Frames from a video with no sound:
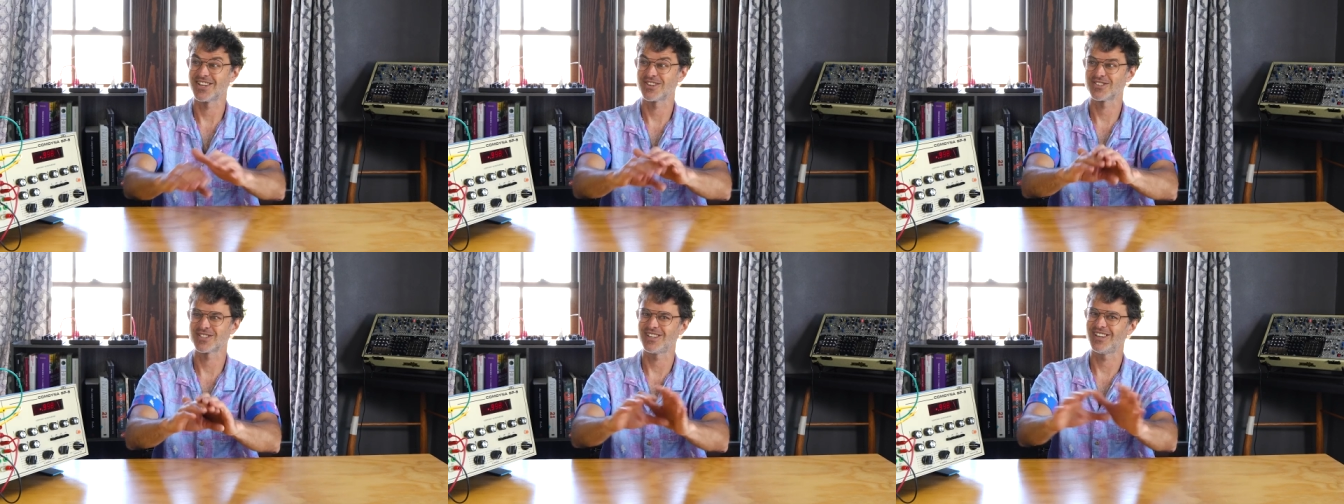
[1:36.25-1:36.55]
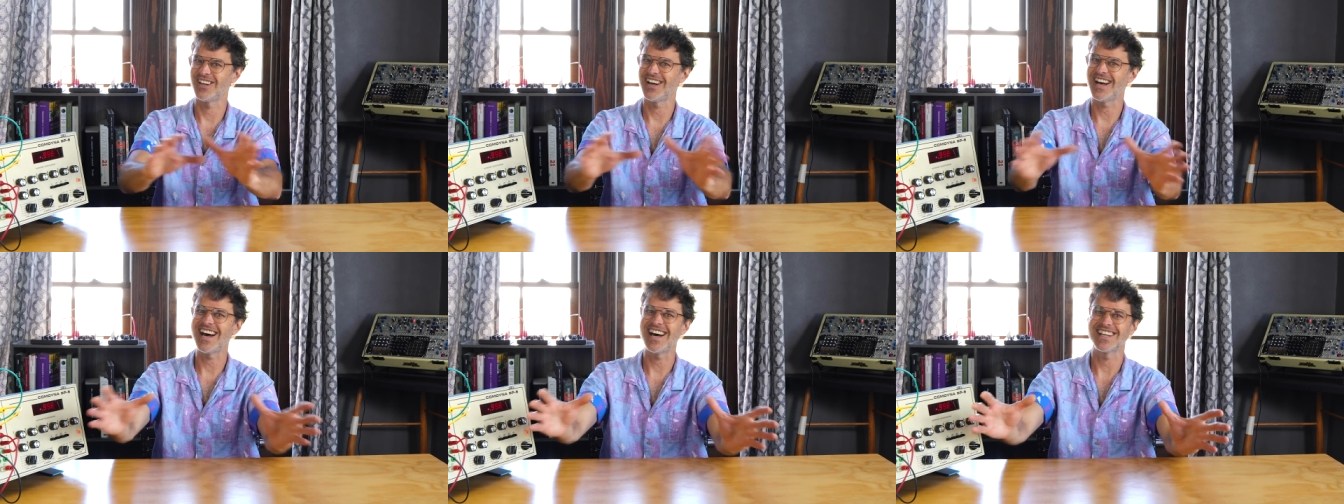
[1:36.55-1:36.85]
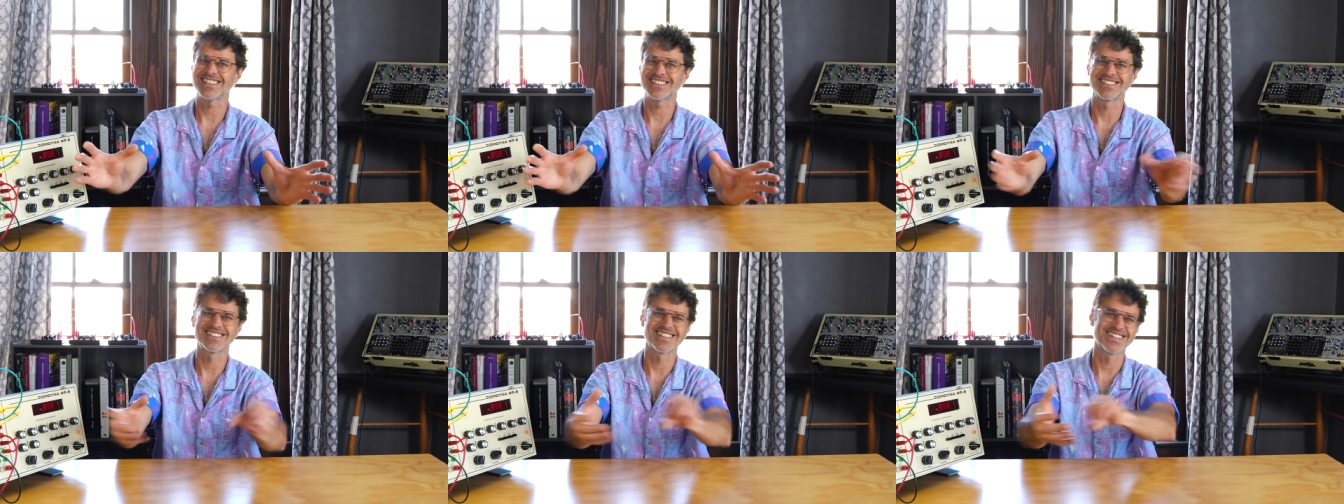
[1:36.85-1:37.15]
There's
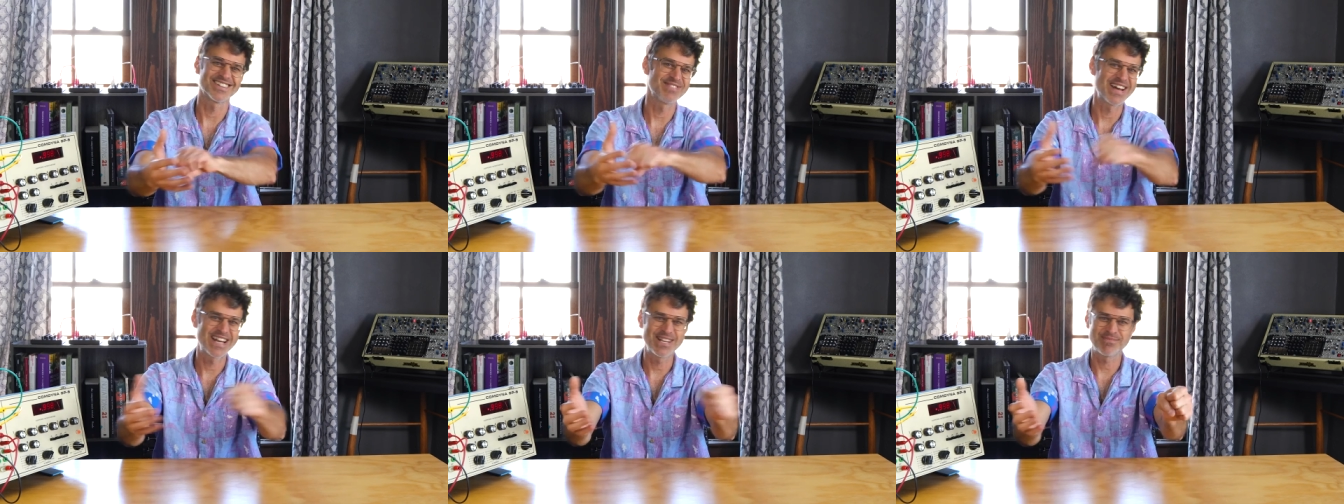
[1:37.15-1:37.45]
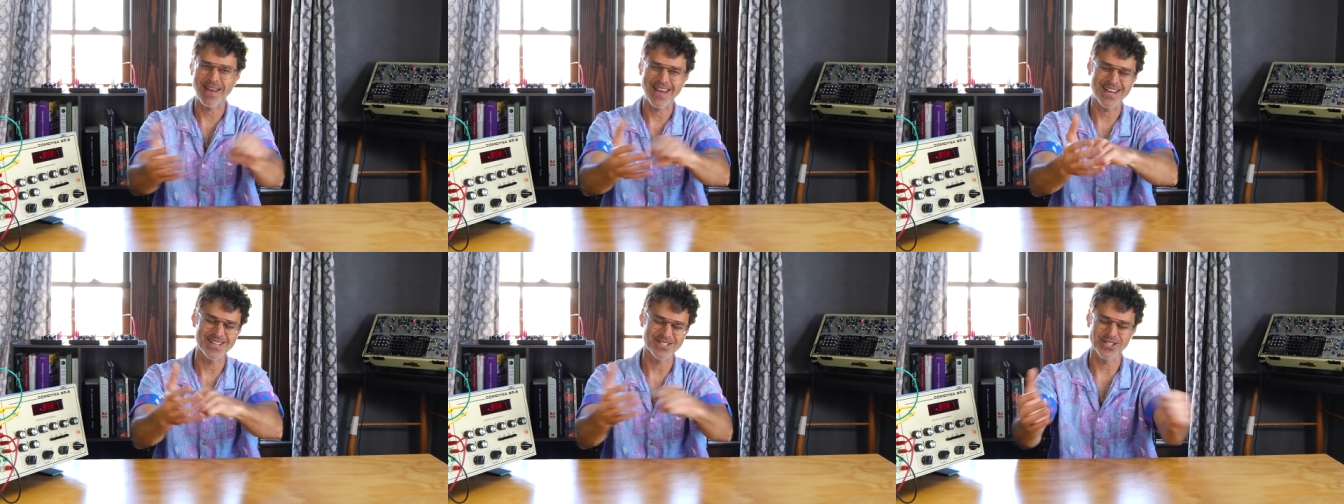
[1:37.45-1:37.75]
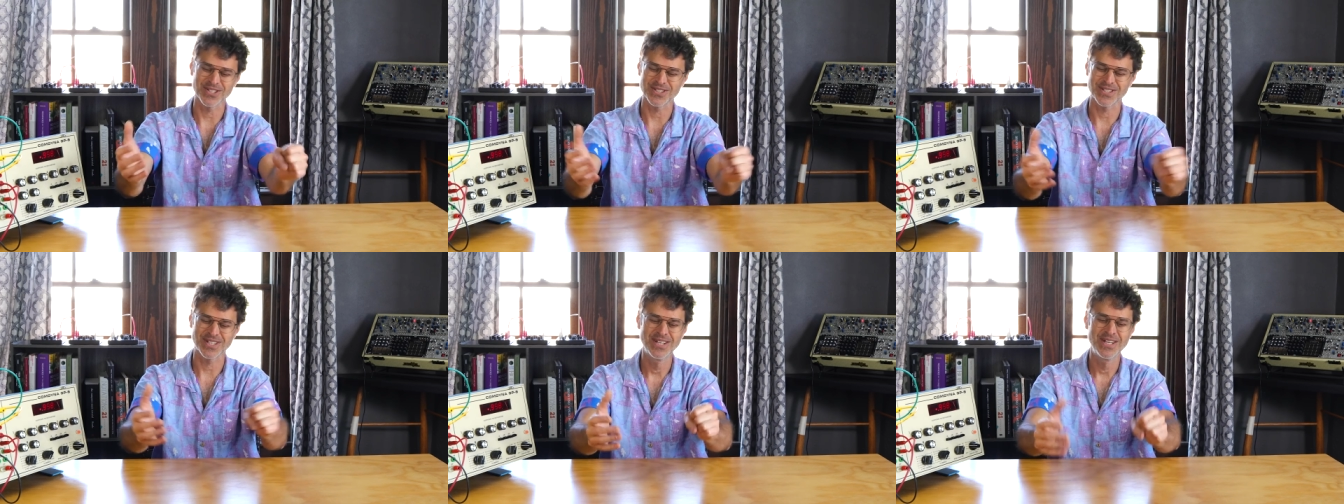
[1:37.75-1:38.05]
lots, you know, many
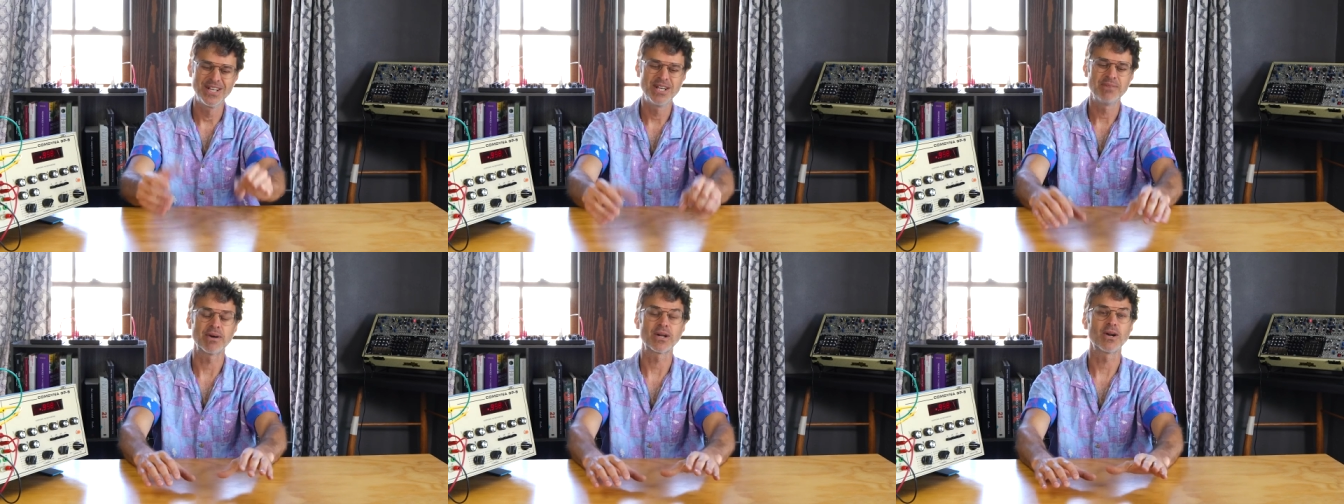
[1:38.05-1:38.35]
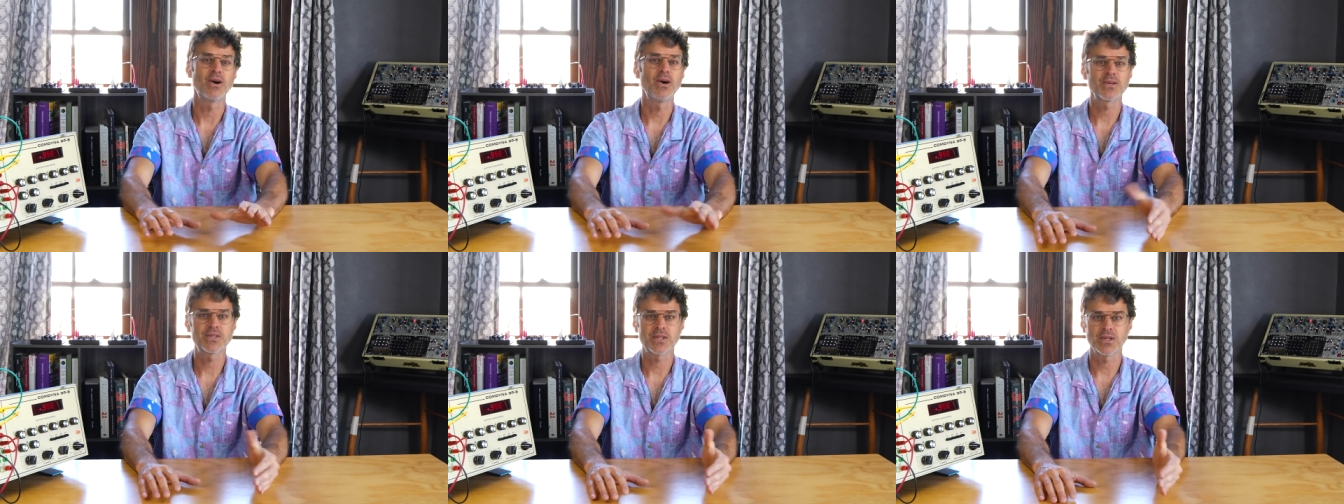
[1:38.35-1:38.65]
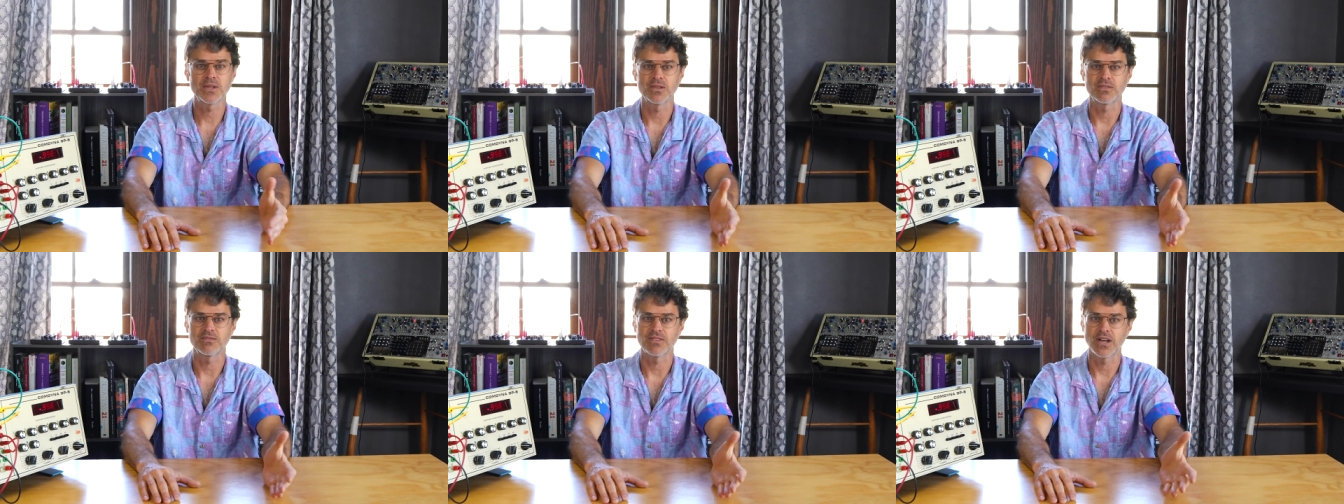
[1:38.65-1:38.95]
pages, but
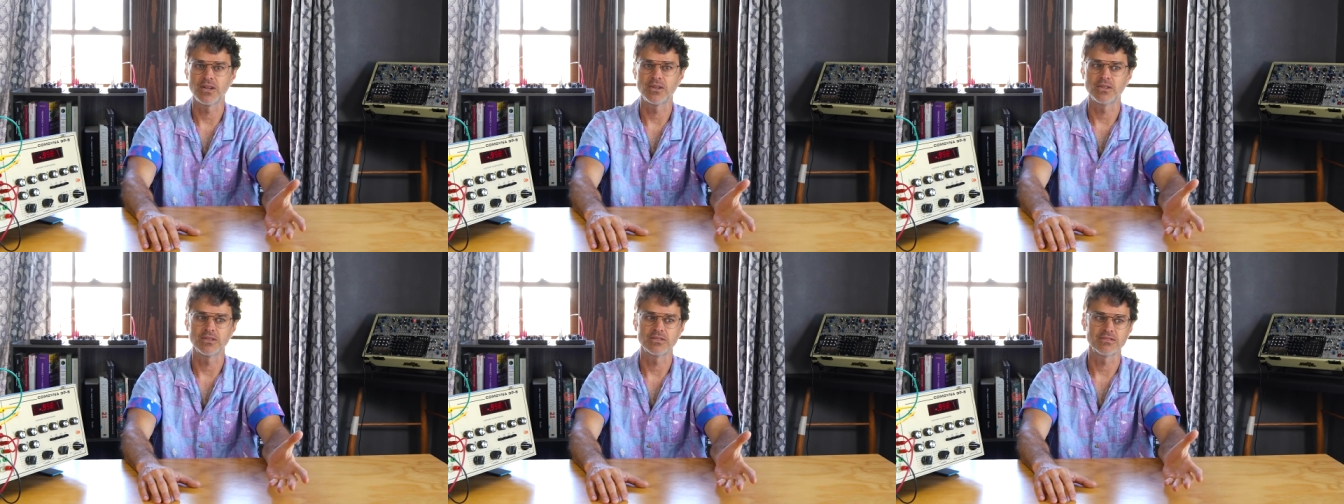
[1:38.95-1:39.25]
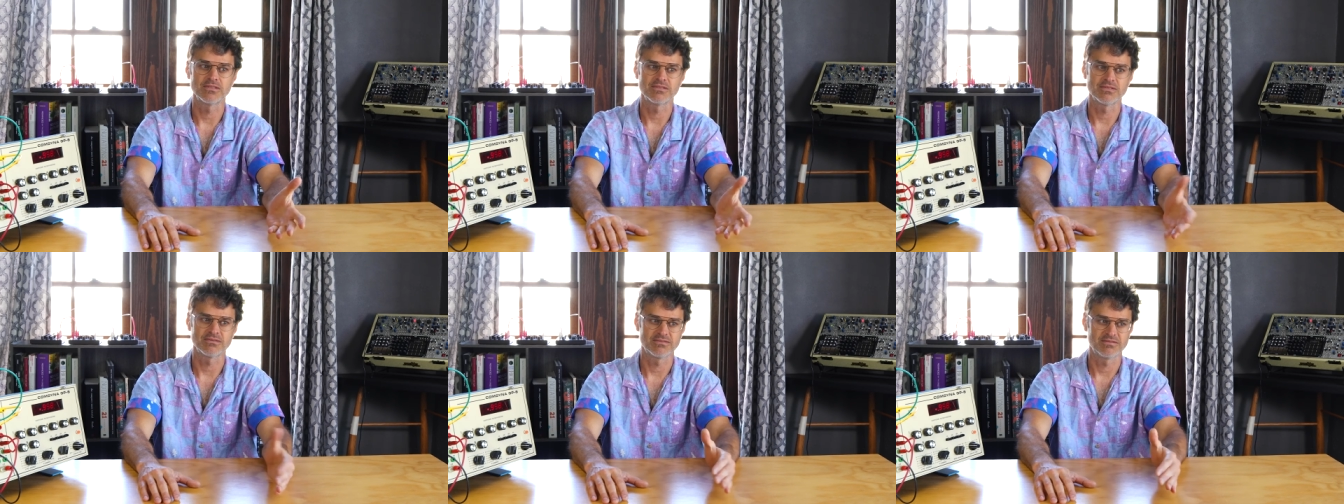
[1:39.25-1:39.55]
also felt